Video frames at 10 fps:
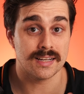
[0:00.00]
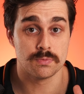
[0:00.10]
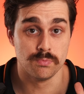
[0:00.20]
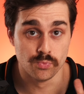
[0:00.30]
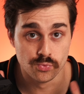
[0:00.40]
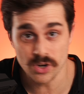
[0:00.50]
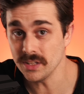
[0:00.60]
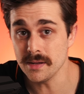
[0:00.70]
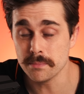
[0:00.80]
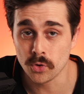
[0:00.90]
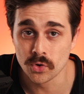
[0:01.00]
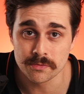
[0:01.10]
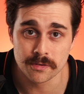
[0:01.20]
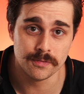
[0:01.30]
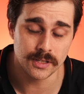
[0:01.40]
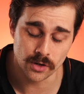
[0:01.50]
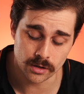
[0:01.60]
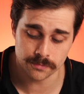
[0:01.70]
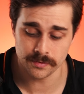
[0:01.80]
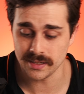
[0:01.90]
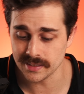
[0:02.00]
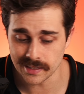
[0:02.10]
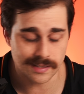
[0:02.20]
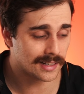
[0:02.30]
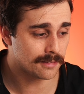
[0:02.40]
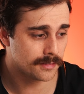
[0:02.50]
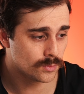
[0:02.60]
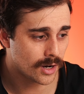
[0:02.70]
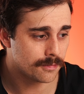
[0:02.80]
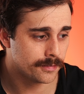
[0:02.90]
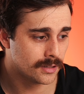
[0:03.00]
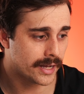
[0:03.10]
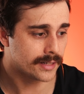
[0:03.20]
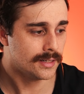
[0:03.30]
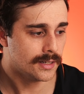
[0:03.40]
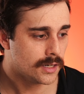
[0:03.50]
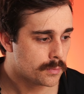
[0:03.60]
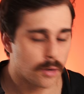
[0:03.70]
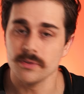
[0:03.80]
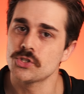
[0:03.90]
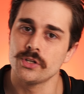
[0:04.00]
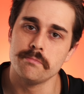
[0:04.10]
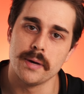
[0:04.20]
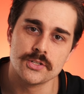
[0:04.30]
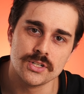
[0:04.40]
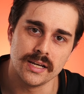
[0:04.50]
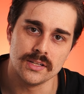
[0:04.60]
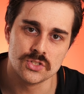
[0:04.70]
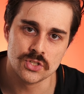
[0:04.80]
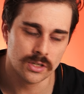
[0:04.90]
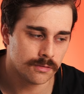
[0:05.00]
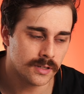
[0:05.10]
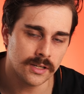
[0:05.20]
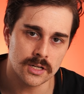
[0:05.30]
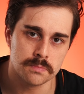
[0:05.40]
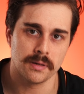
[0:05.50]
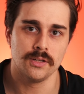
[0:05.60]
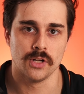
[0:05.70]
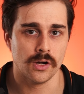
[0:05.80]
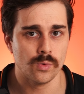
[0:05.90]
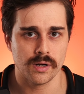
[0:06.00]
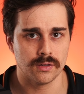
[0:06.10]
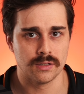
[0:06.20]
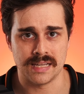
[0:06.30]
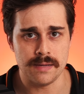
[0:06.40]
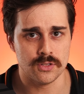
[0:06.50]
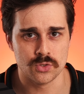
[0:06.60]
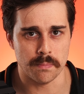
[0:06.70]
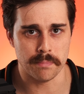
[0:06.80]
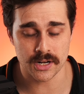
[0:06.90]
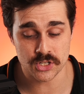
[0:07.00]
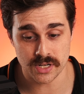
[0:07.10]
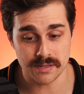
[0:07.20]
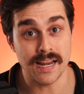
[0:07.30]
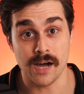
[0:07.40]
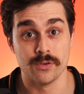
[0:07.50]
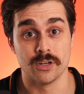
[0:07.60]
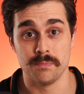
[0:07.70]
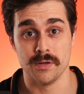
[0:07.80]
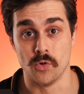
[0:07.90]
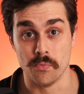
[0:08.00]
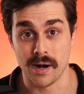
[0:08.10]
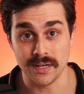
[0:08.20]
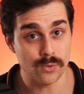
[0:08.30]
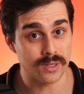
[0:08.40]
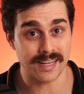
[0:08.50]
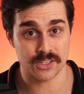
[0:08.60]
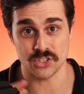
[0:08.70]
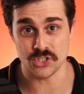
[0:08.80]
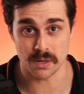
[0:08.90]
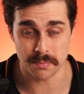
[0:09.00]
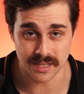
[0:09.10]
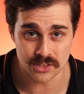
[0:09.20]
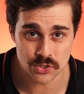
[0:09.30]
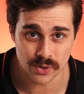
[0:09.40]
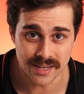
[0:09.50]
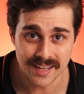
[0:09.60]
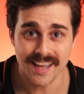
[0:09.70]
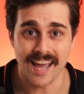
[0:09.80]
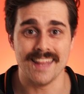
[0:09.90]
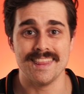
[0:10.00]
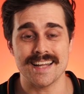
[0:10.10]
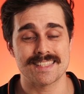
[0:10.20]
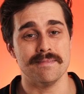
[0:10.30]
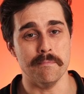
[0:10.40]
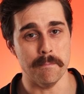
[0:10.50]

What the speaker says: that's really important for videography. And again, another thing where I feel like probably should have mentioned it in sooner videos, but you know, we're keeping to a budget. Now we've got a bit more money, we can actually jump into it, and that's